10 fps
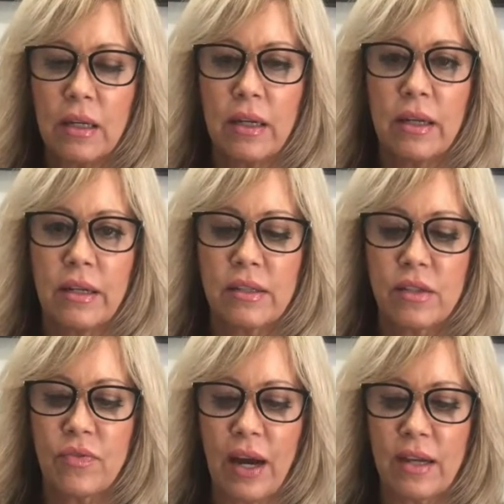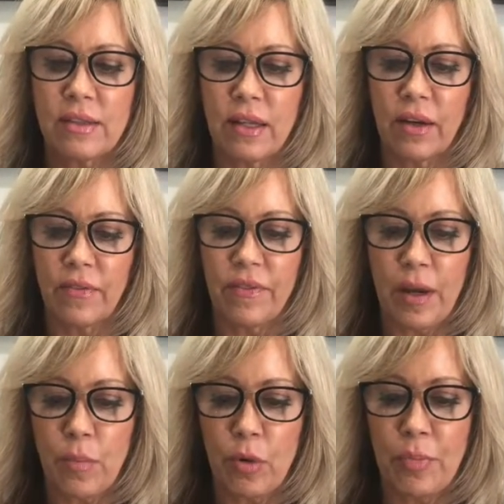it is advised that a
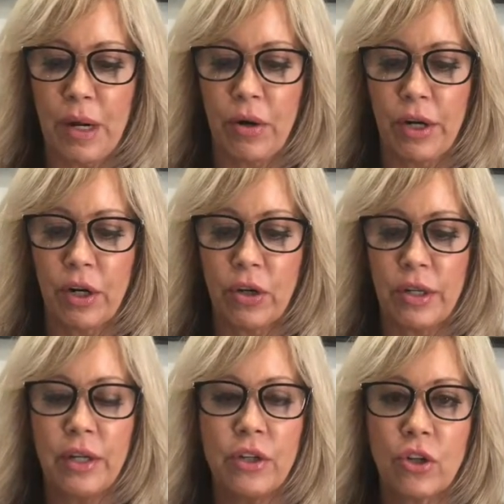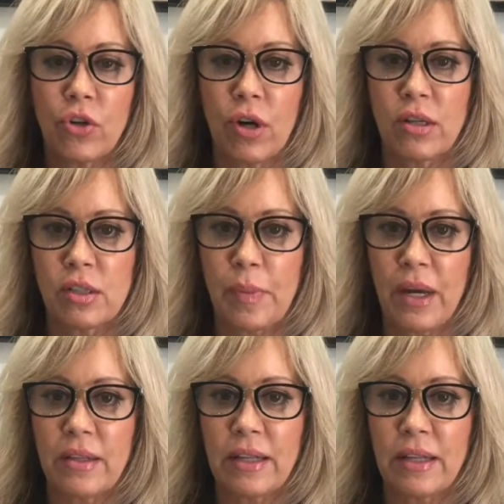vapor barrier in your crawl space,